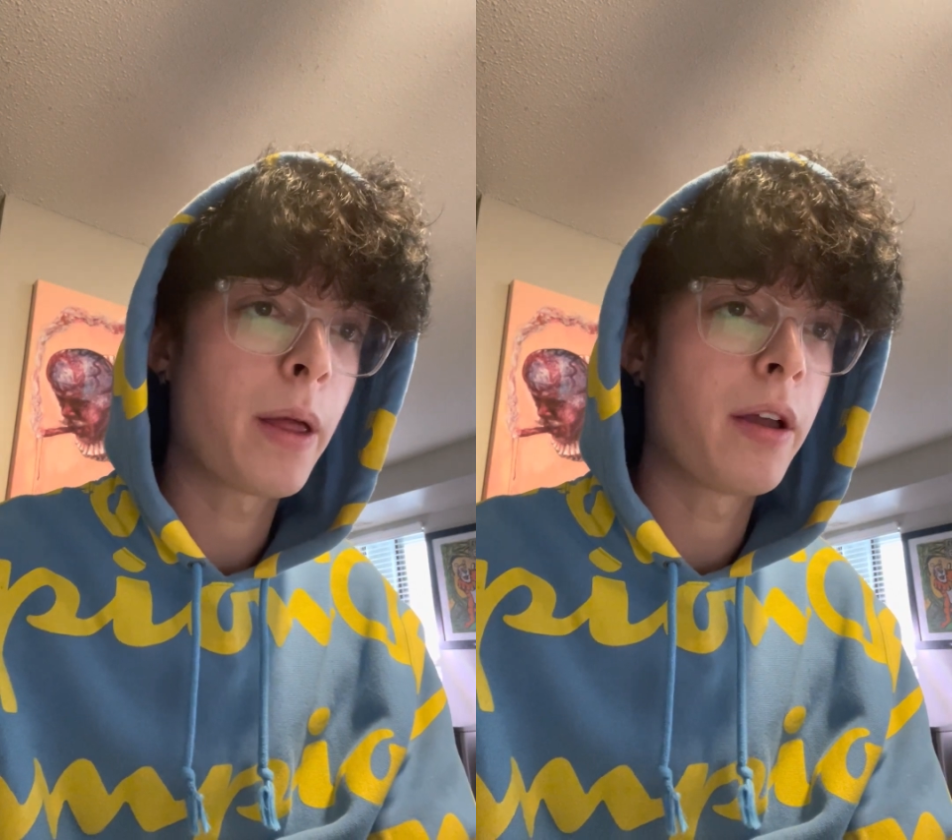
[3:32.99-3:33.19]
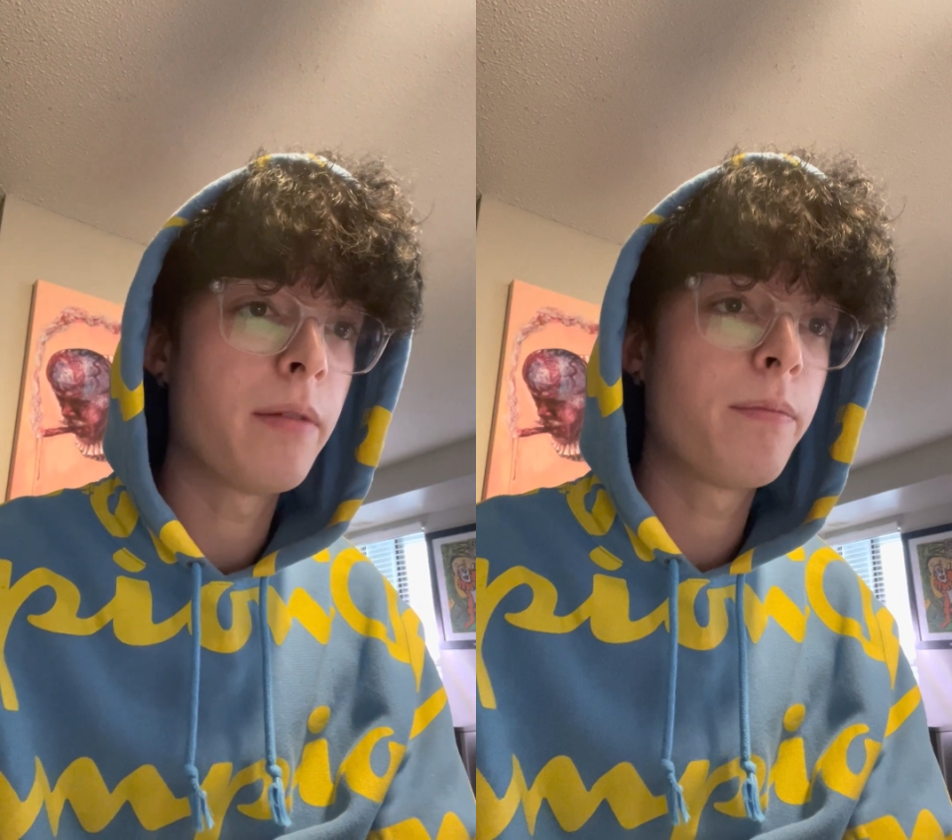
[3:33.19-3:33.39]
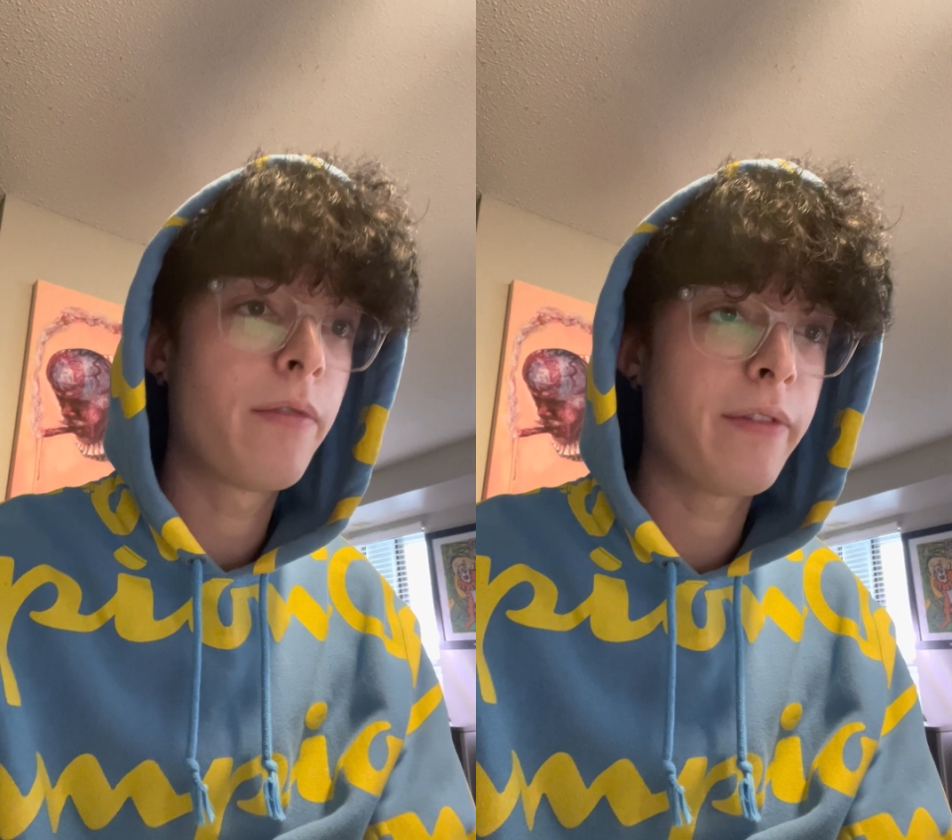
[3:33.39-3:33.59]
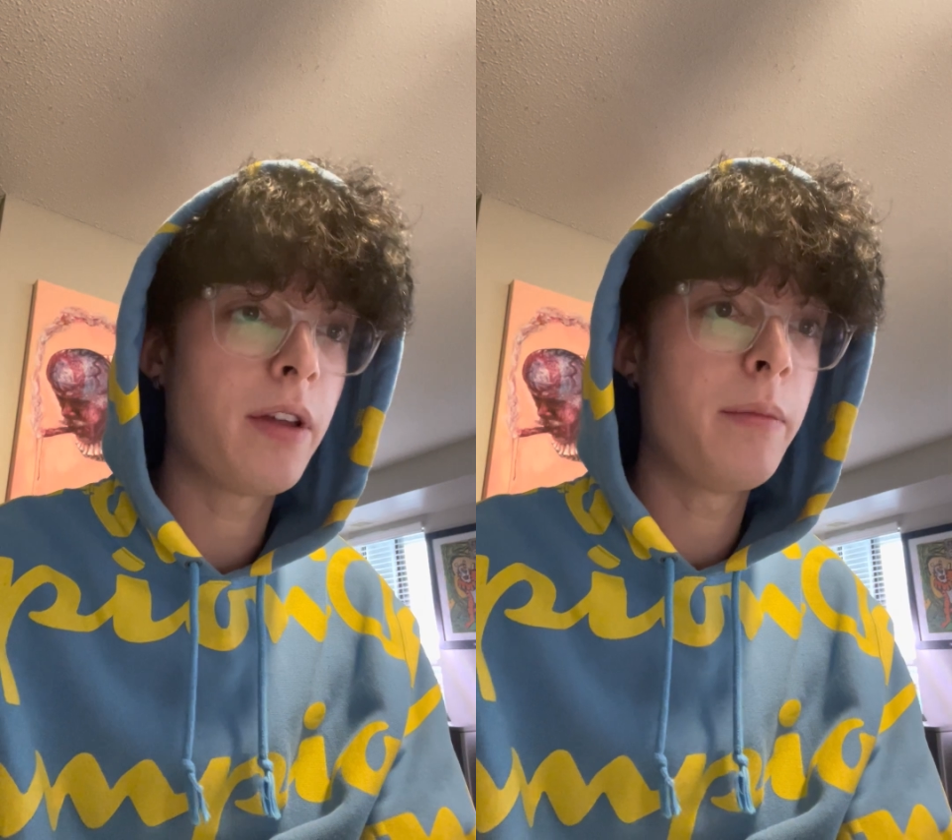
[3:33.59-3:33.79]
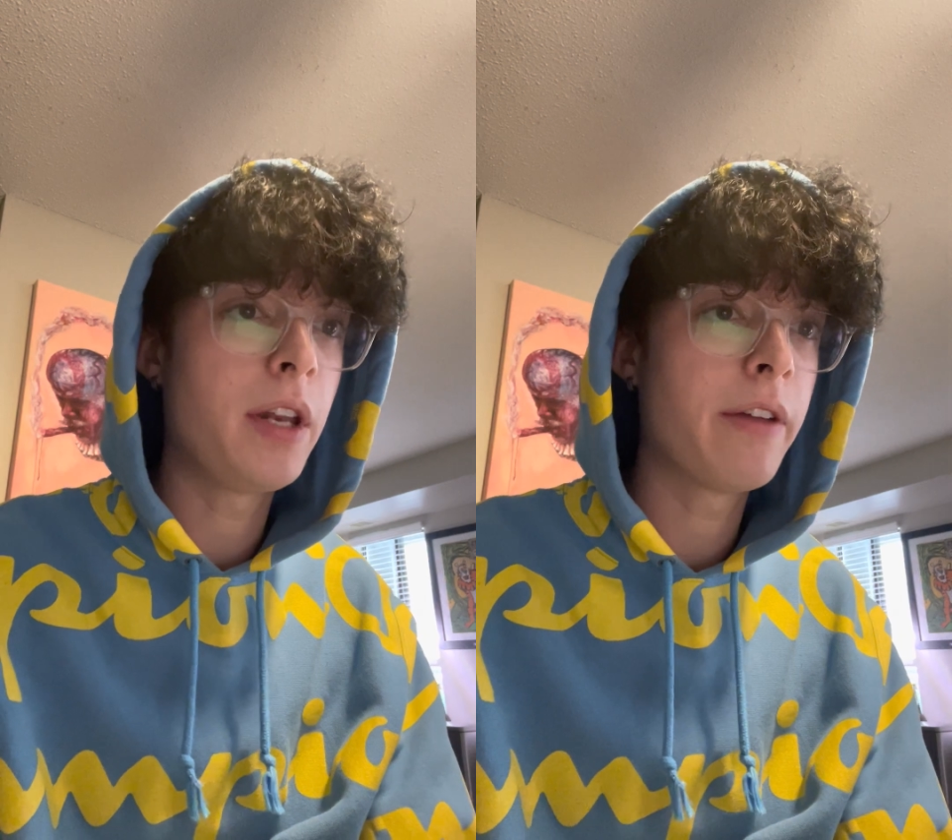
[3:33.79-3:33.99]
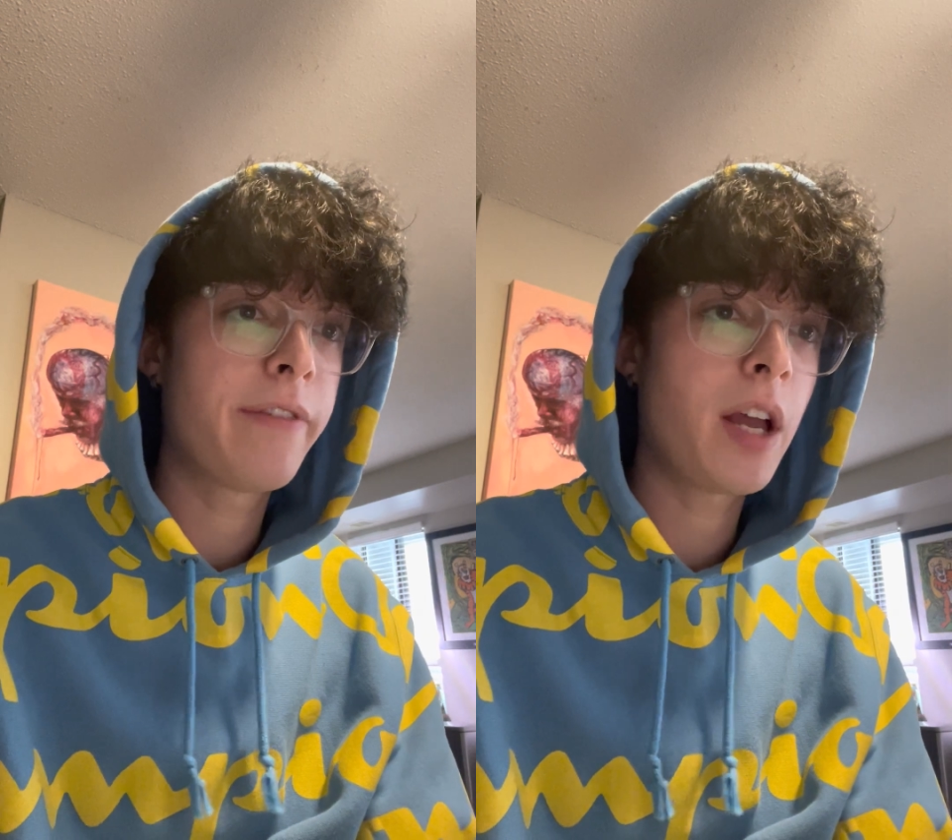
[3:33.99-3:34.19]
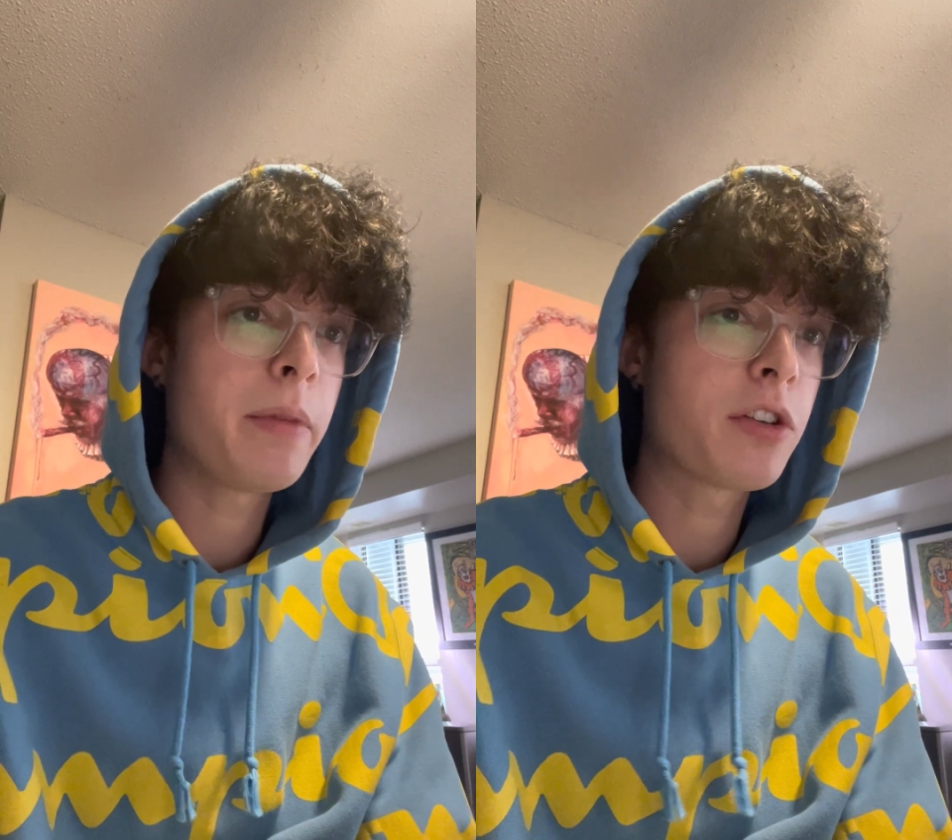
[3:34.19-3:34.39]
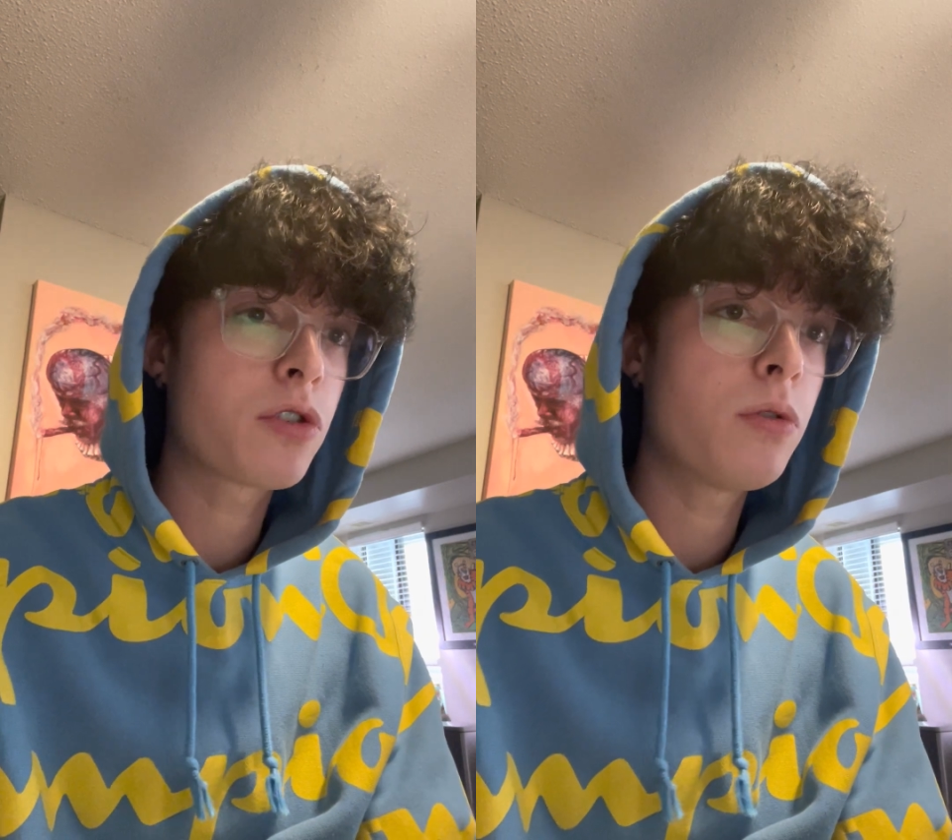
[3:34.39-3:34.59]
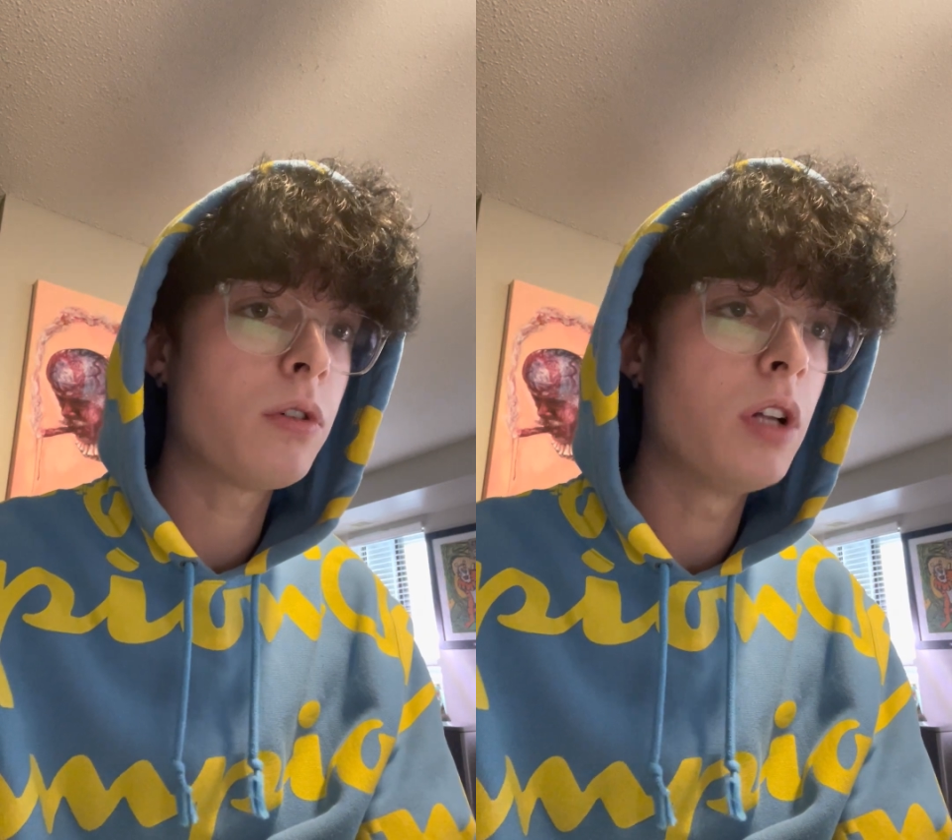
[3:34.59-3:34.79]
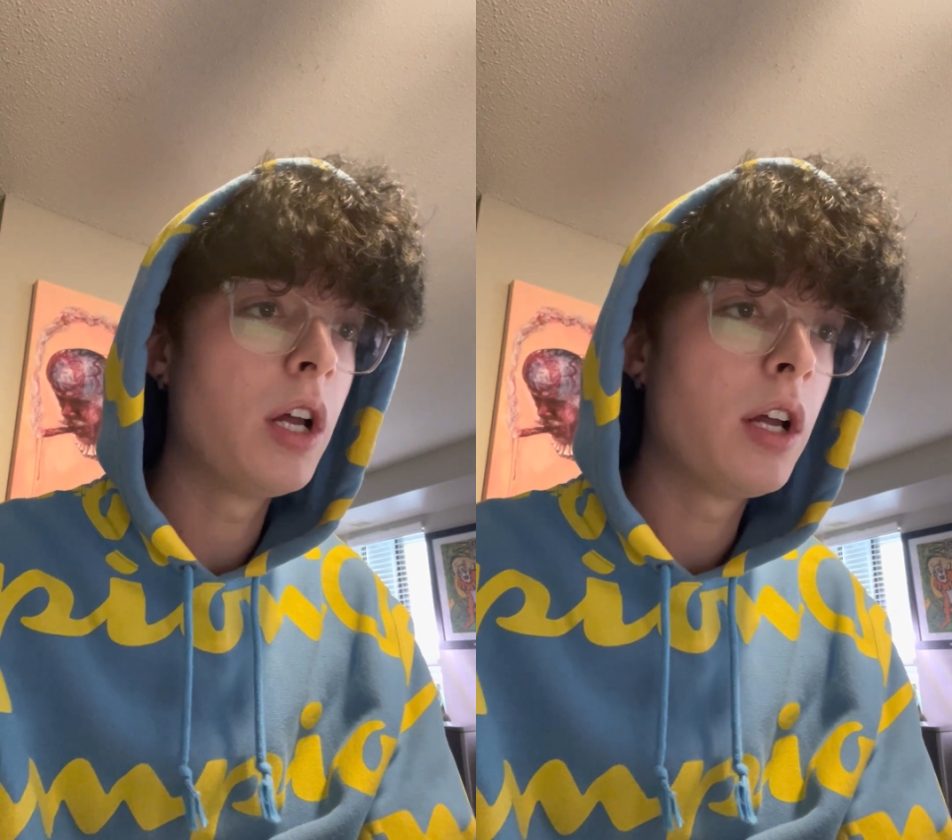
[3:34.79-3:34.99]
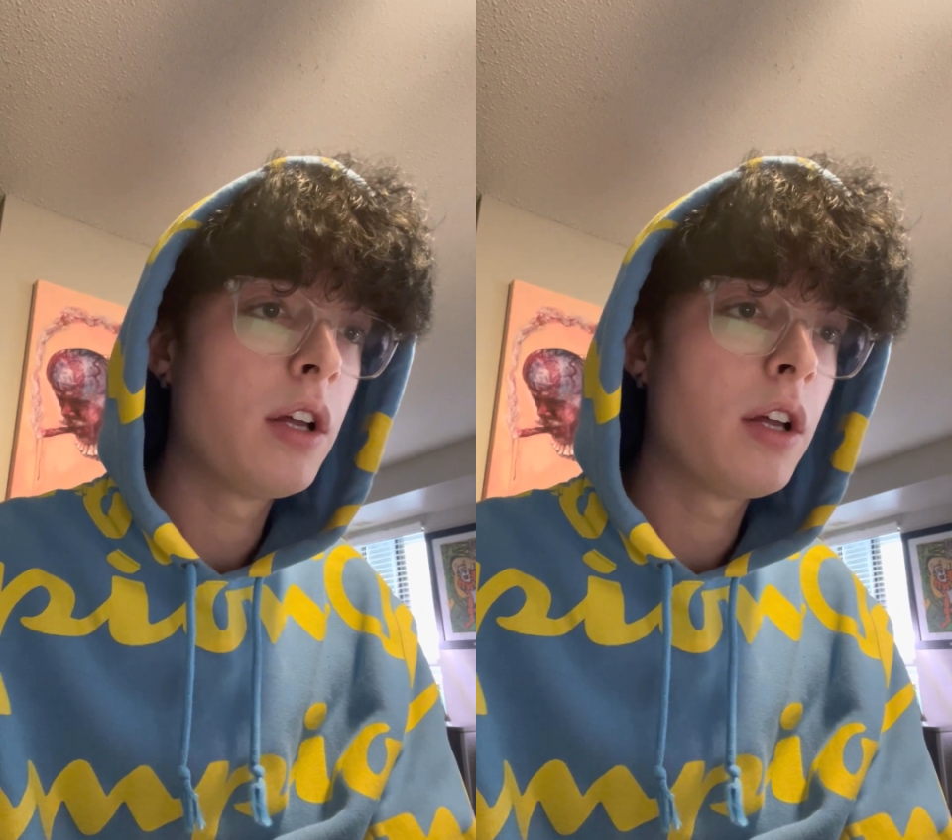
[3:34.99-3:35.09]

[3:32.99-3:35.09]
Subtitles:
my immediate family, school.